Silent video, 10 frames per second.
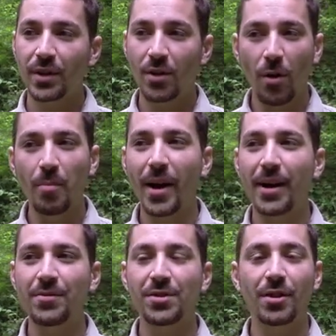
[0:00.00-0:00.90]

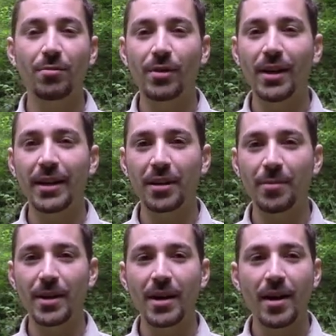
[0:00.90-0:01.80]
compounds that are really going
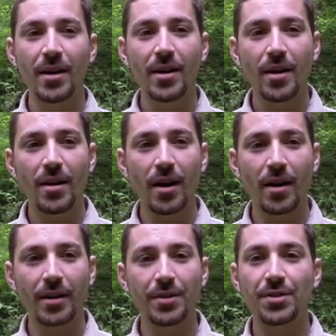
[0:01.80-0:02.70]
to be
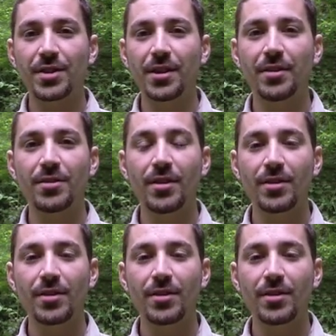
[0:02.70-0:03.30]
considered